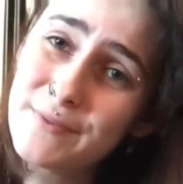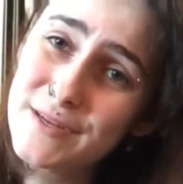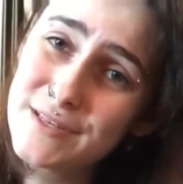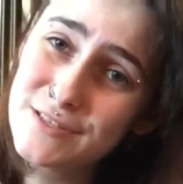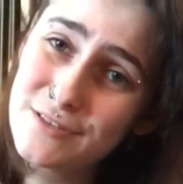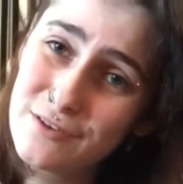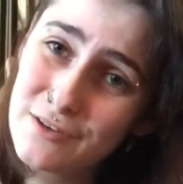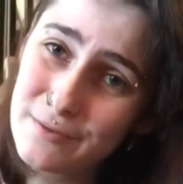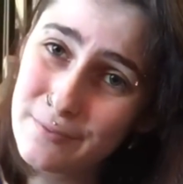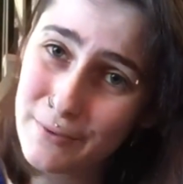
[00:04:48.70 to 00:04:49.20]
be
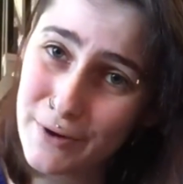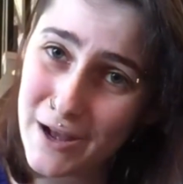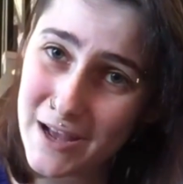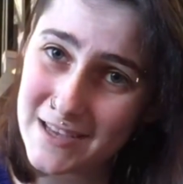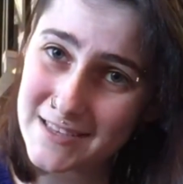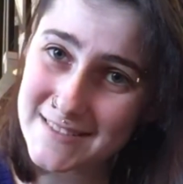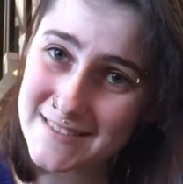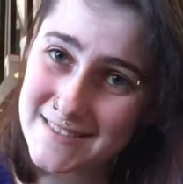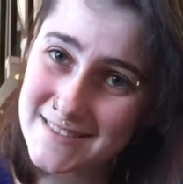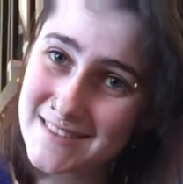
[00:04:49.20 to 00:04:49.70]
too
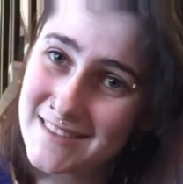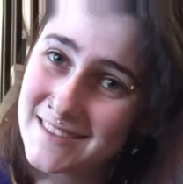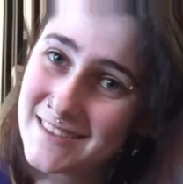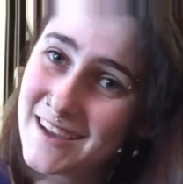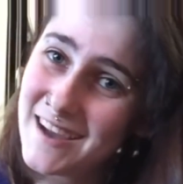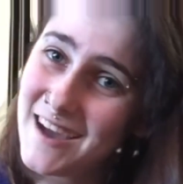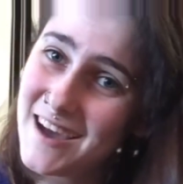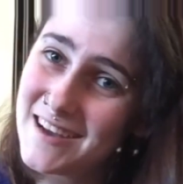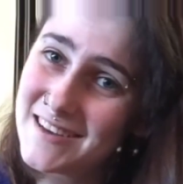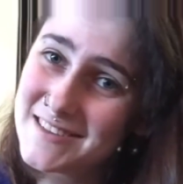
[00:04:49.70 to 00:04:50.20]
depressed. The
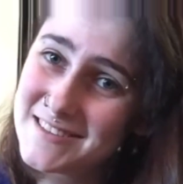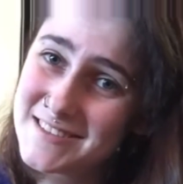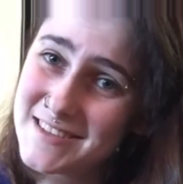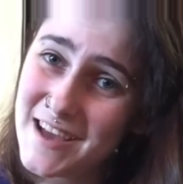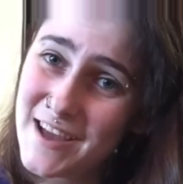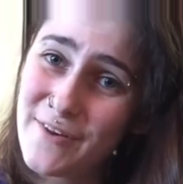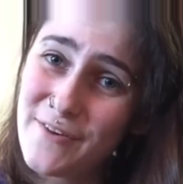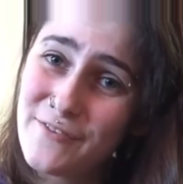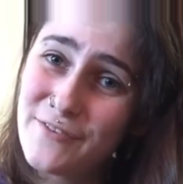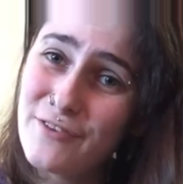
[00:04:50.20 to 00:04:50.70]
con is
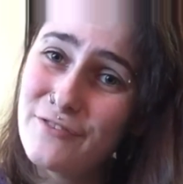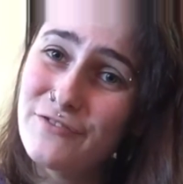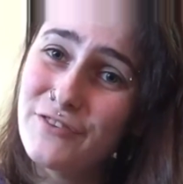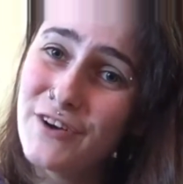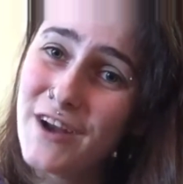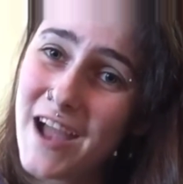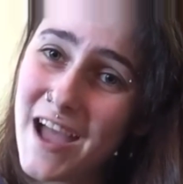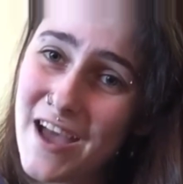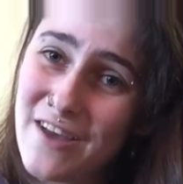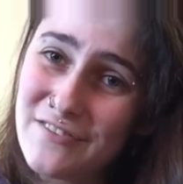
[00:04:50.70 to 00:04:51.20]
not over
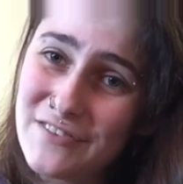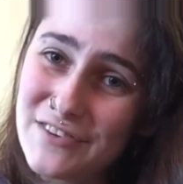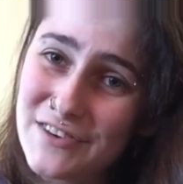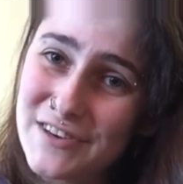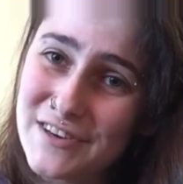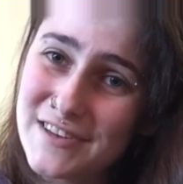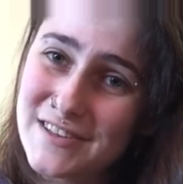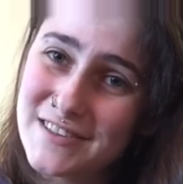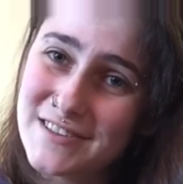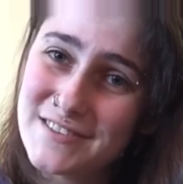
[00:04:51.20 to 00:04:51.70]

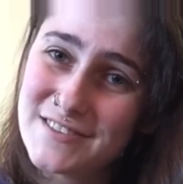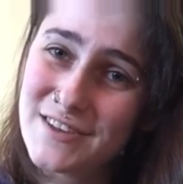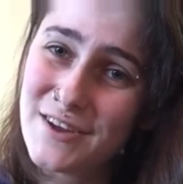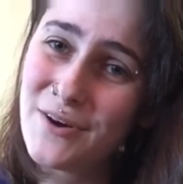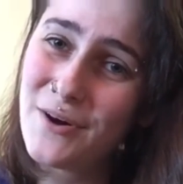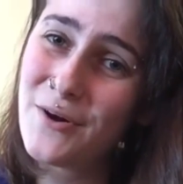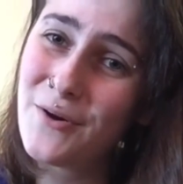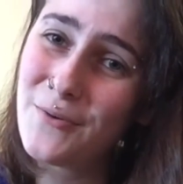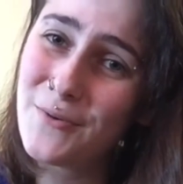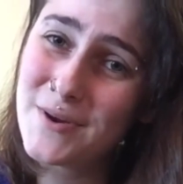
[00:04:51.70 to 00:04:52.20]
forever. There's
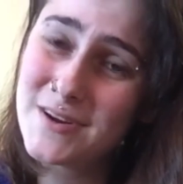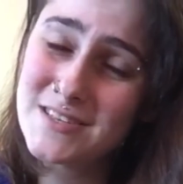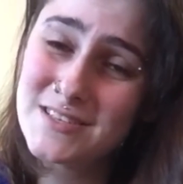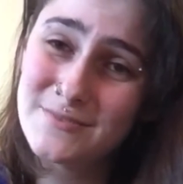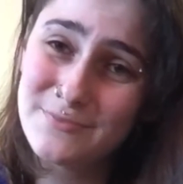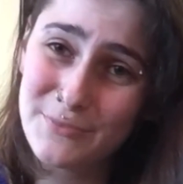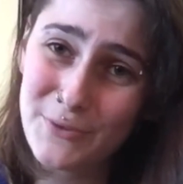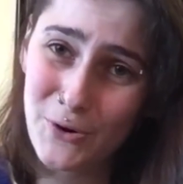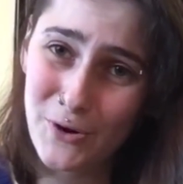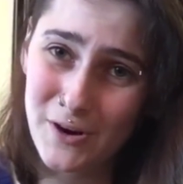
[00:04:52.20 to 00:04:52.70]
always
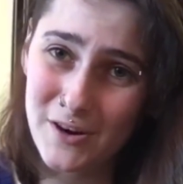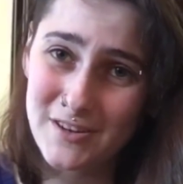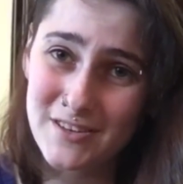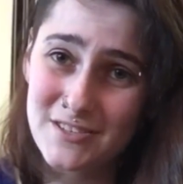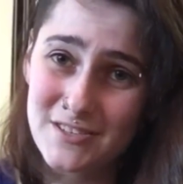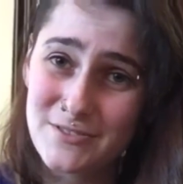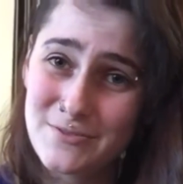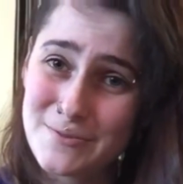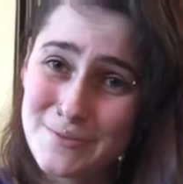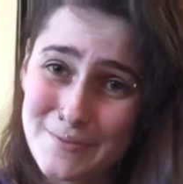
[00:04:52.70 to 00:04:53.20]
more.
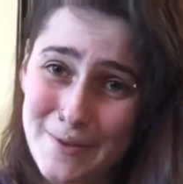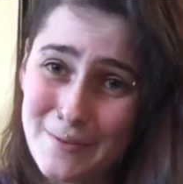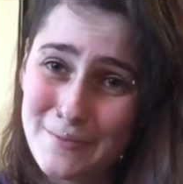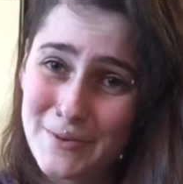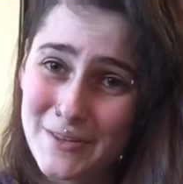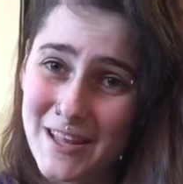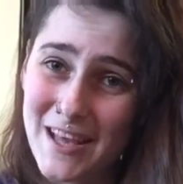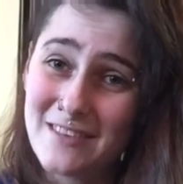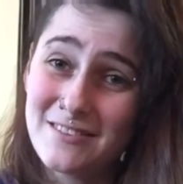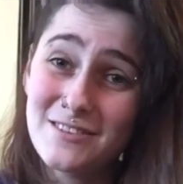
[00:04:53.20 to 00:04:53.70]
Just
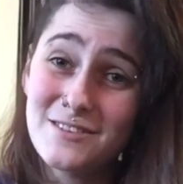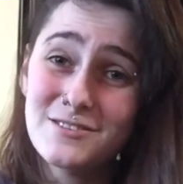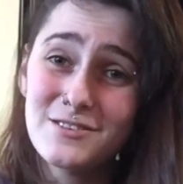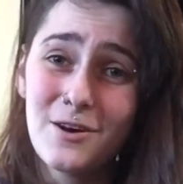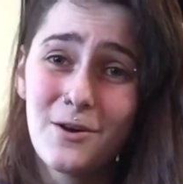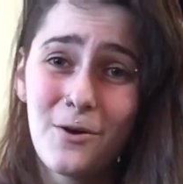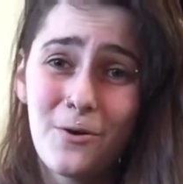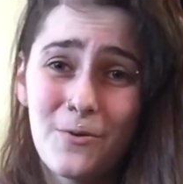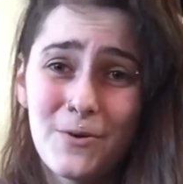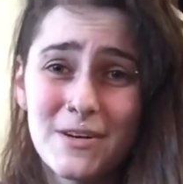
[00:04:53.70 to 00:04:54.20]
remember that. There's
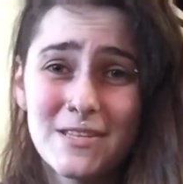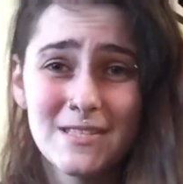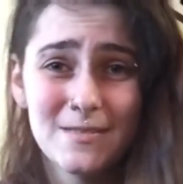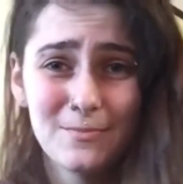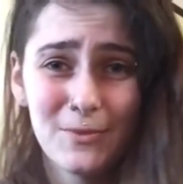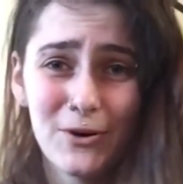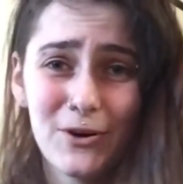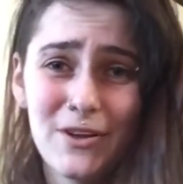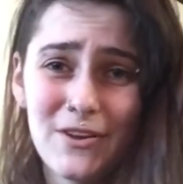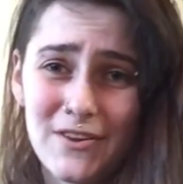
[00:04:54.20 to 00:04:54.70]
always
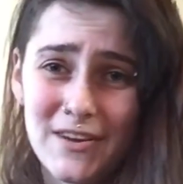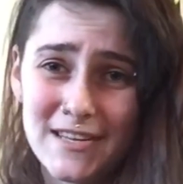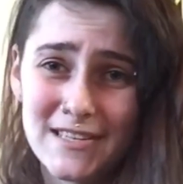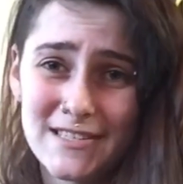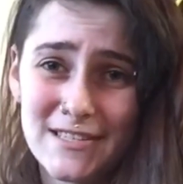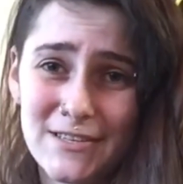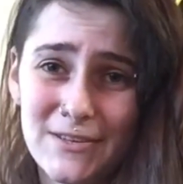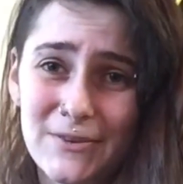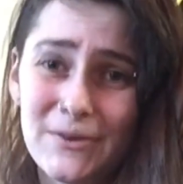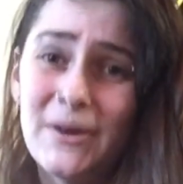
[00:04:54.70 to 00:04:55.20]
more you can
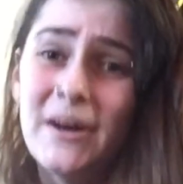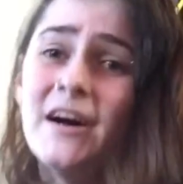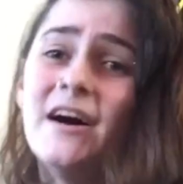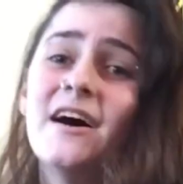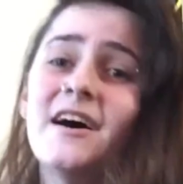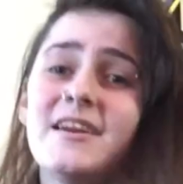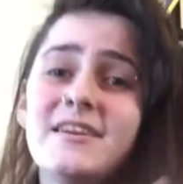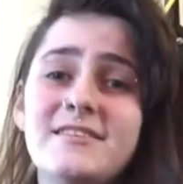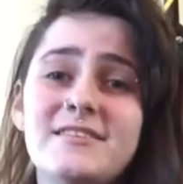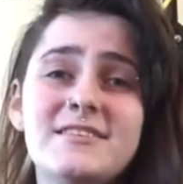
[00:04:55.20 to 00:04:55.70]
do.
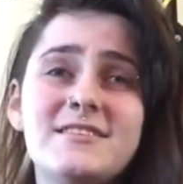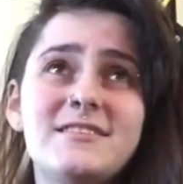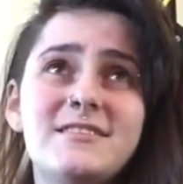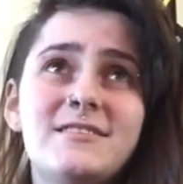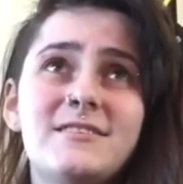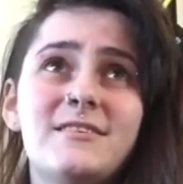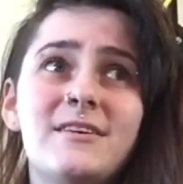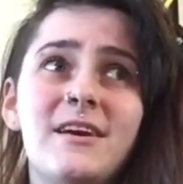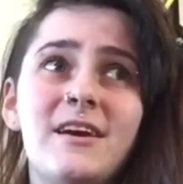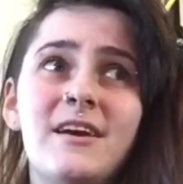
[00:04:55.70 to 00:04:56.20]

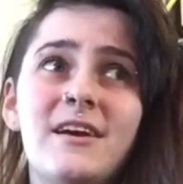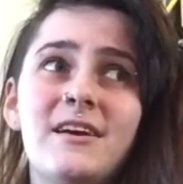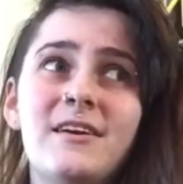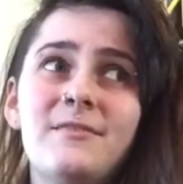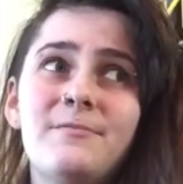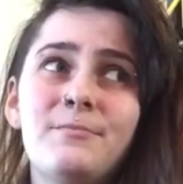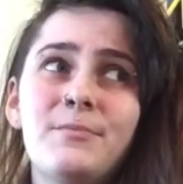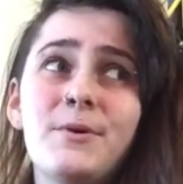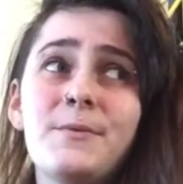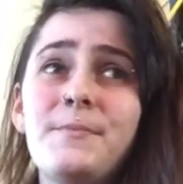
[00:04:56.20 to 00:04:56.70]
Just
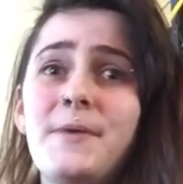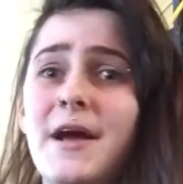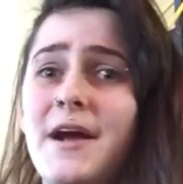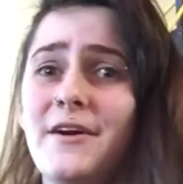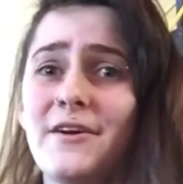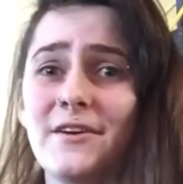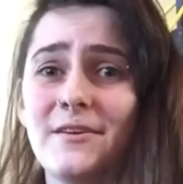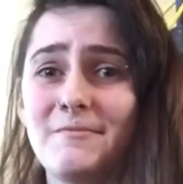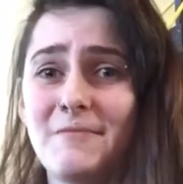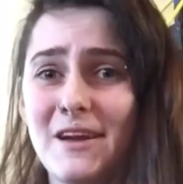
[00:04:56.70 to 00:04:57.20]

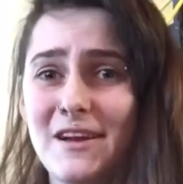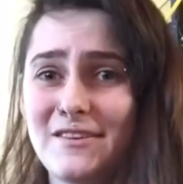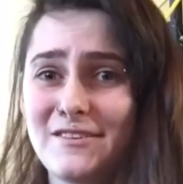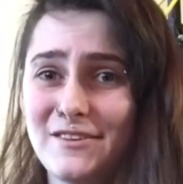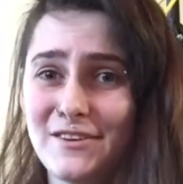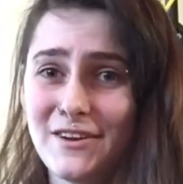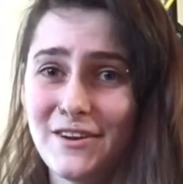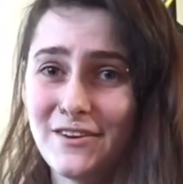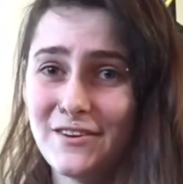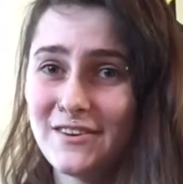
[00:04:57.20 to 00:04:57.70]
prepare to make
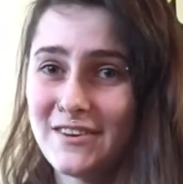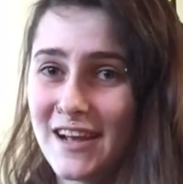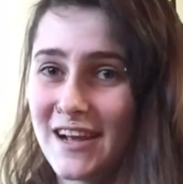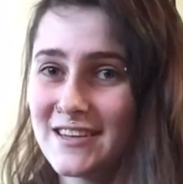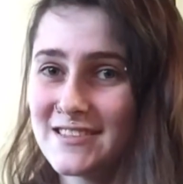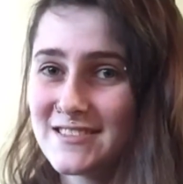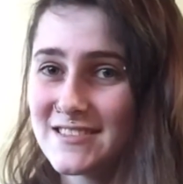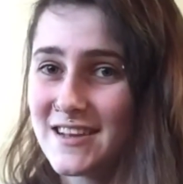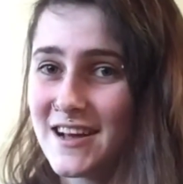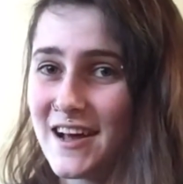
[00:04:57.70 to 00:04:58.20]
sure your
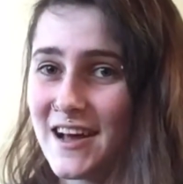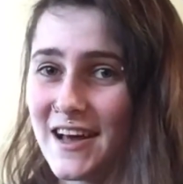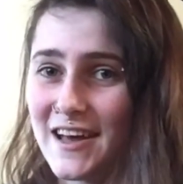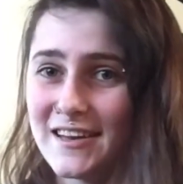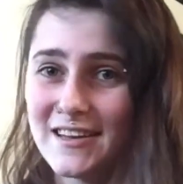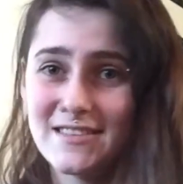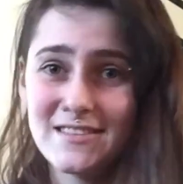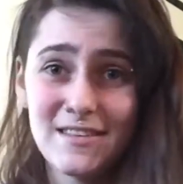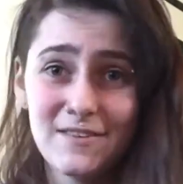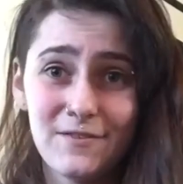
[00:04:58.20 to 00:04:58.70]
next con
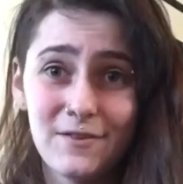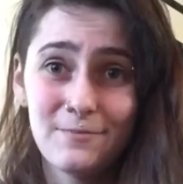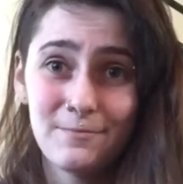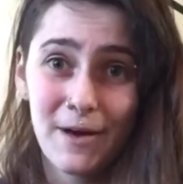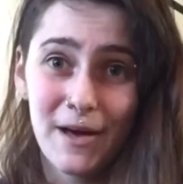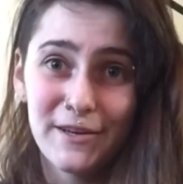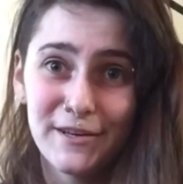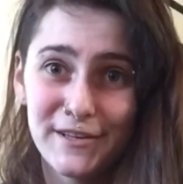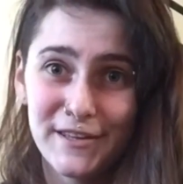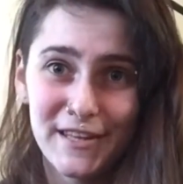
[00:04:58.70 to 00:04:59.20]
is even
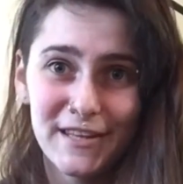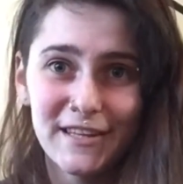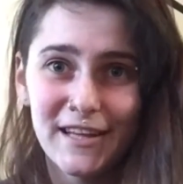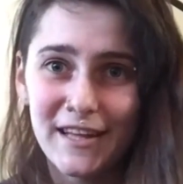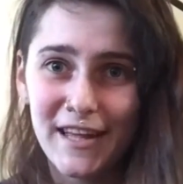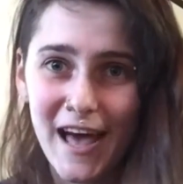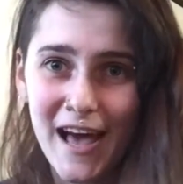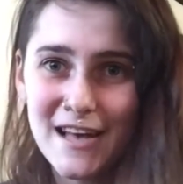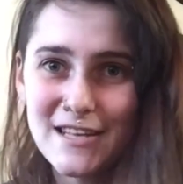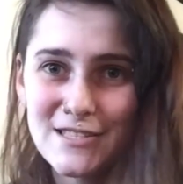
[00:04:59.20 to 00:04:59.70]
better than the
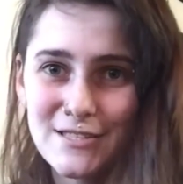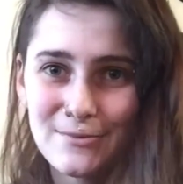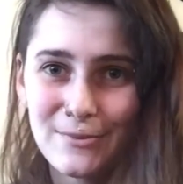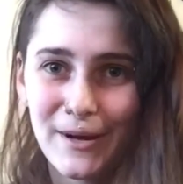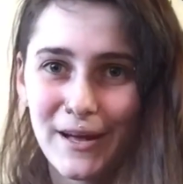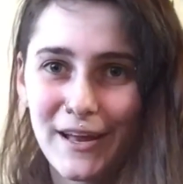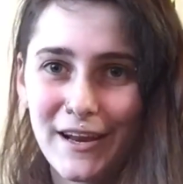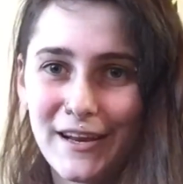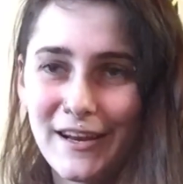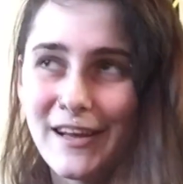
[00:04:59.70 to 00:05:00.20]
last
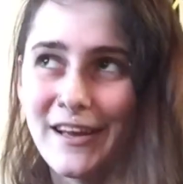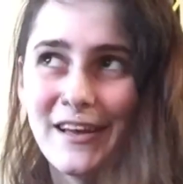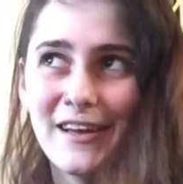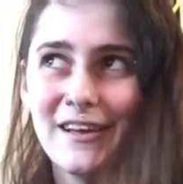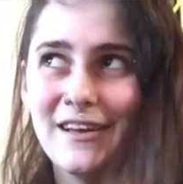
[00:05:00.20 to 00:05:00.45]
one.